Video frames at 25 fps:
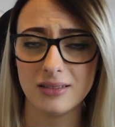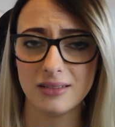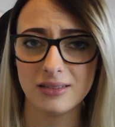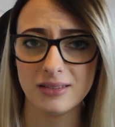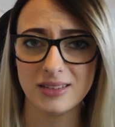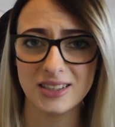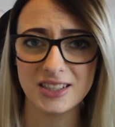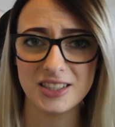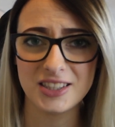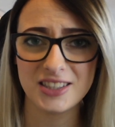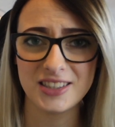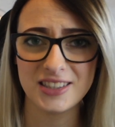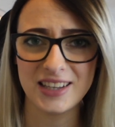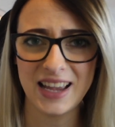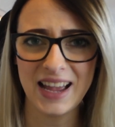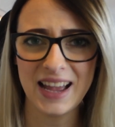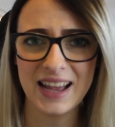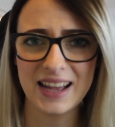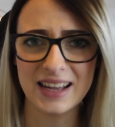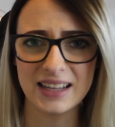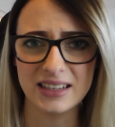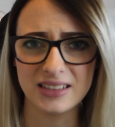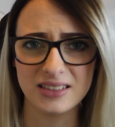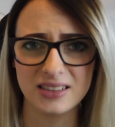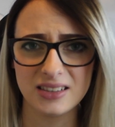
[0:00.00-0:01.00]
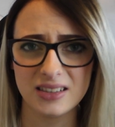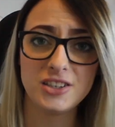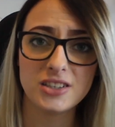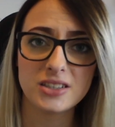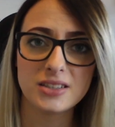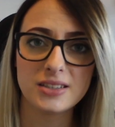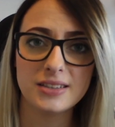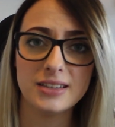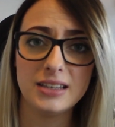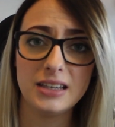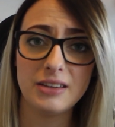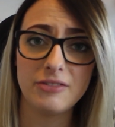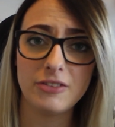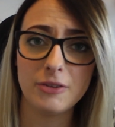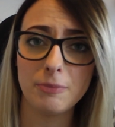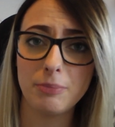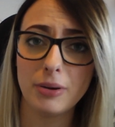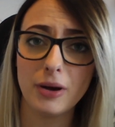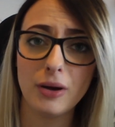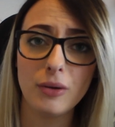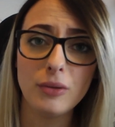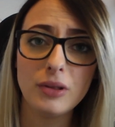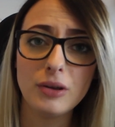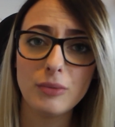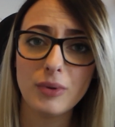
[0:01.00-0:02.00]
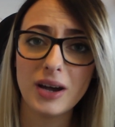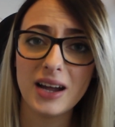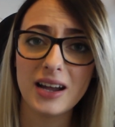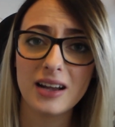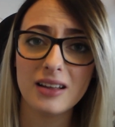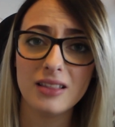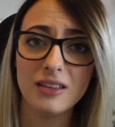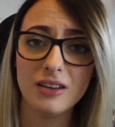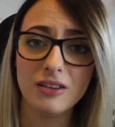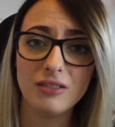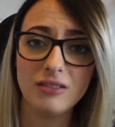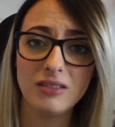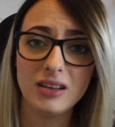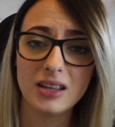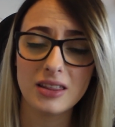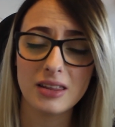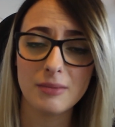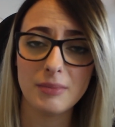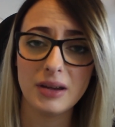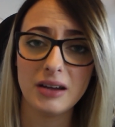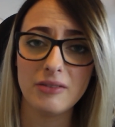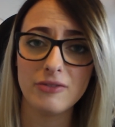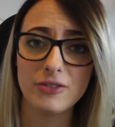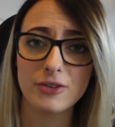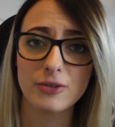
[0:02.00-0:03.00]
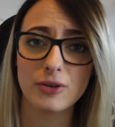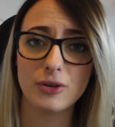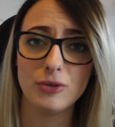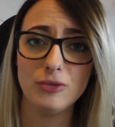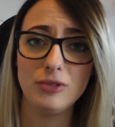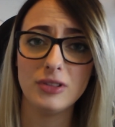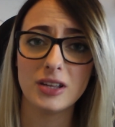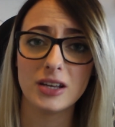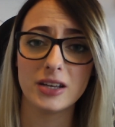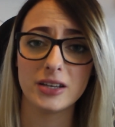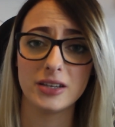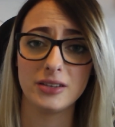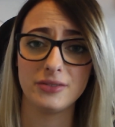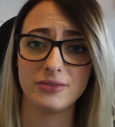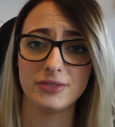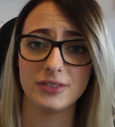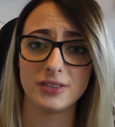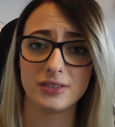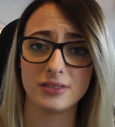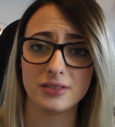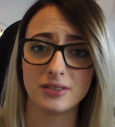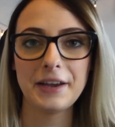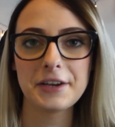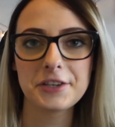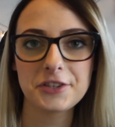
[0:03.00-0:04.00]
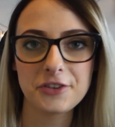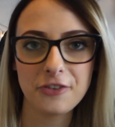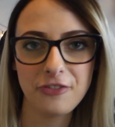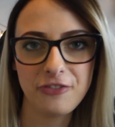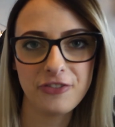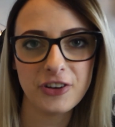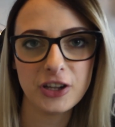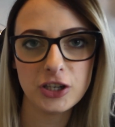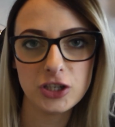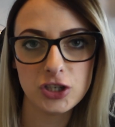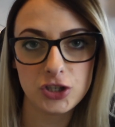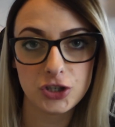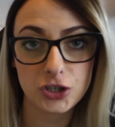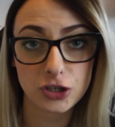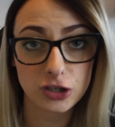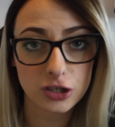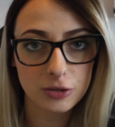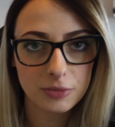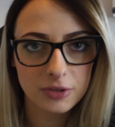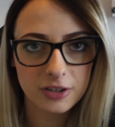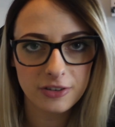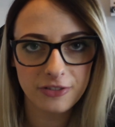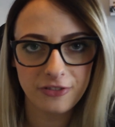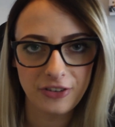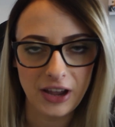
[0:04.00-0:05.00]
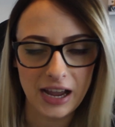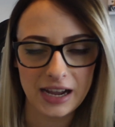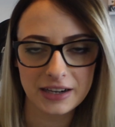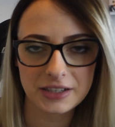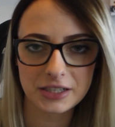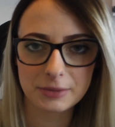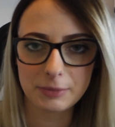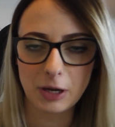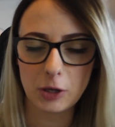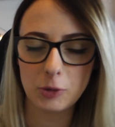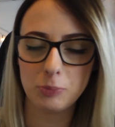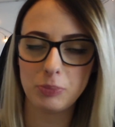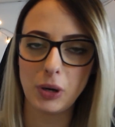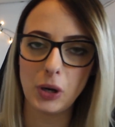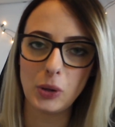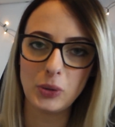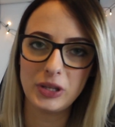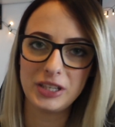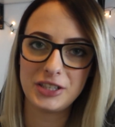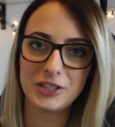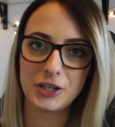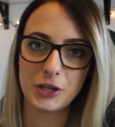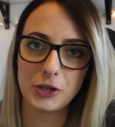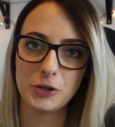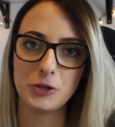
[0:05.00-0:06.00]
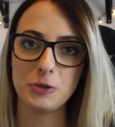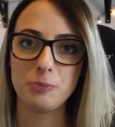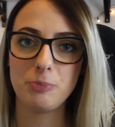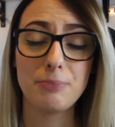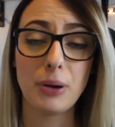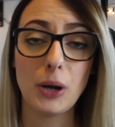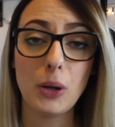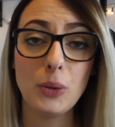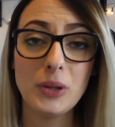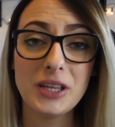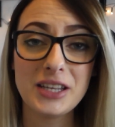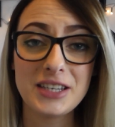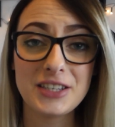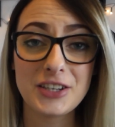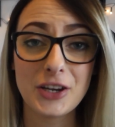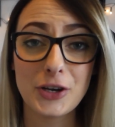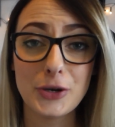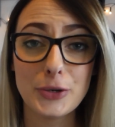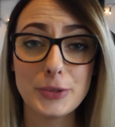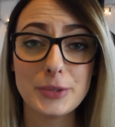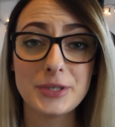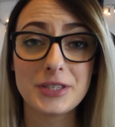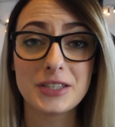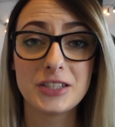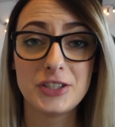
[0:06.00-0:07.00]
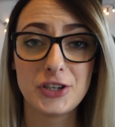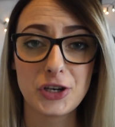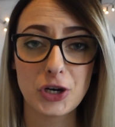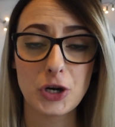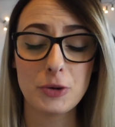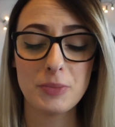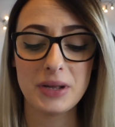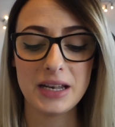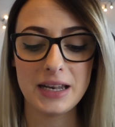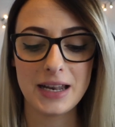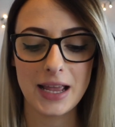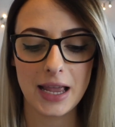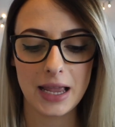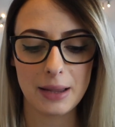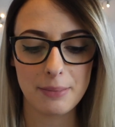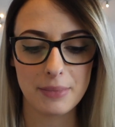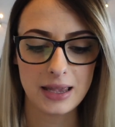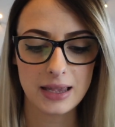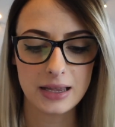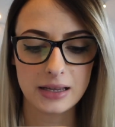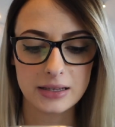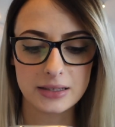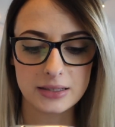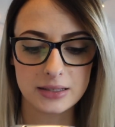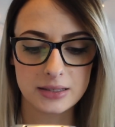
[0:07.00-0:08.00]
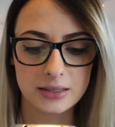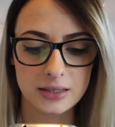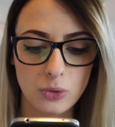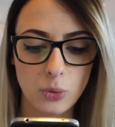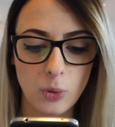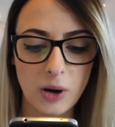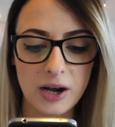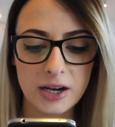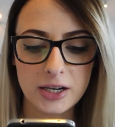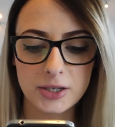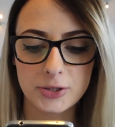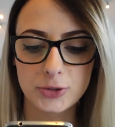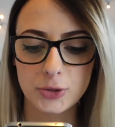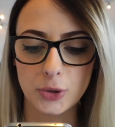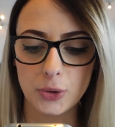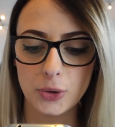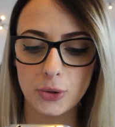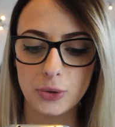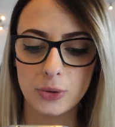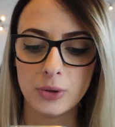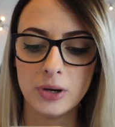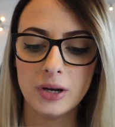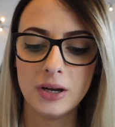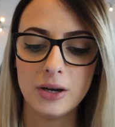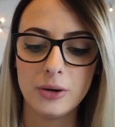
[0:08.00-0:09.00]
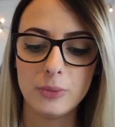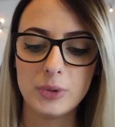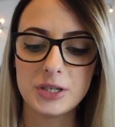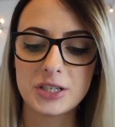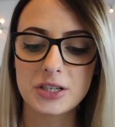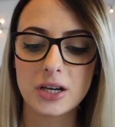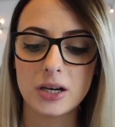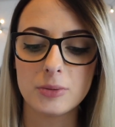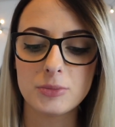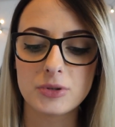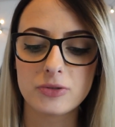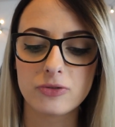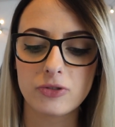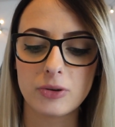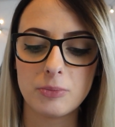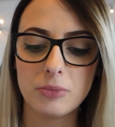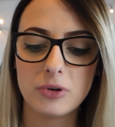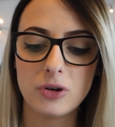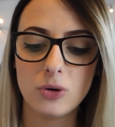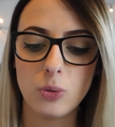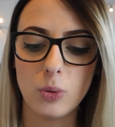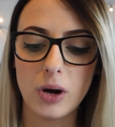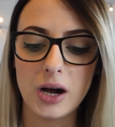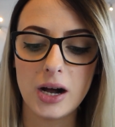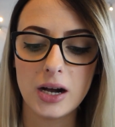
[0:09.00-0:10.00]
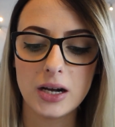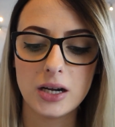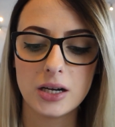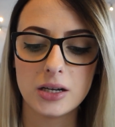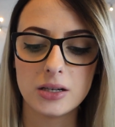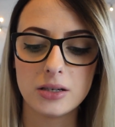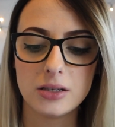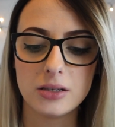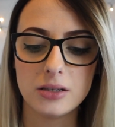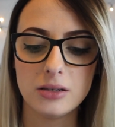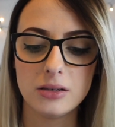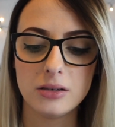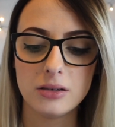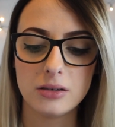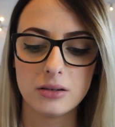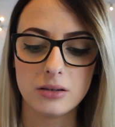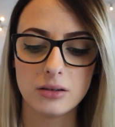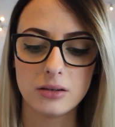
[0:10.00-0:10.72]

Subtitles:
That's sad. Just leave the Poliwag alone. Let them have their own lives. Here's a fun German fact about Politoed. Politoed's German name is Quaxo, which comes from quaken,